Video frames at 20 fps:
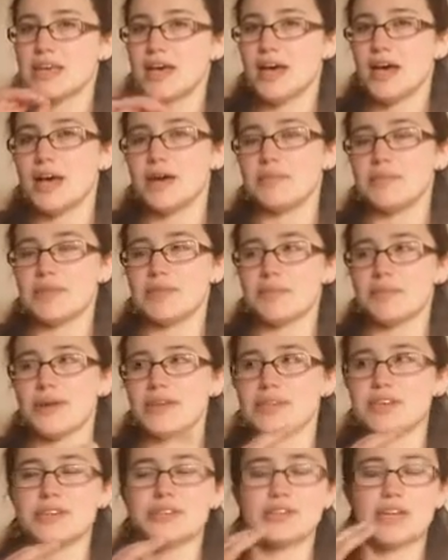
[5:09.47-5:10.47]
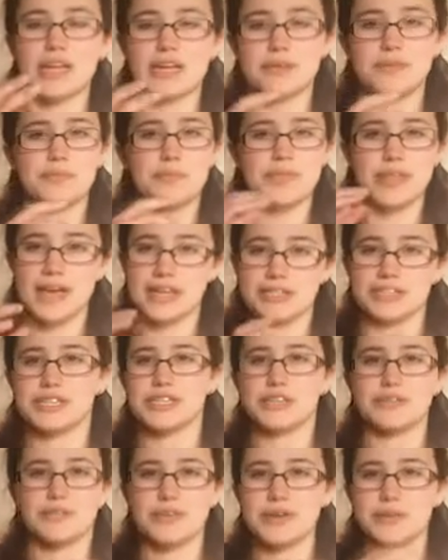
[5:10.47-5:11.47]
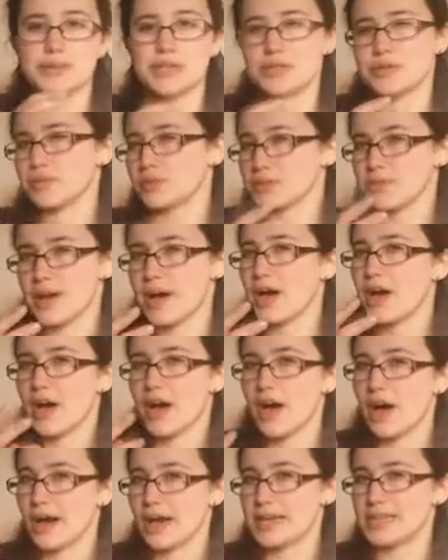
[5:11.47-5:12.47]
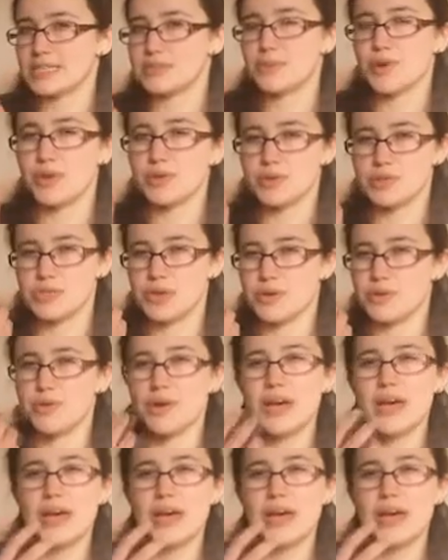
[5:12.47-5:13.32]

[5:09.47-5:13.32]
Um, in the way that like with Anne, she frequently talks about her eyes, but also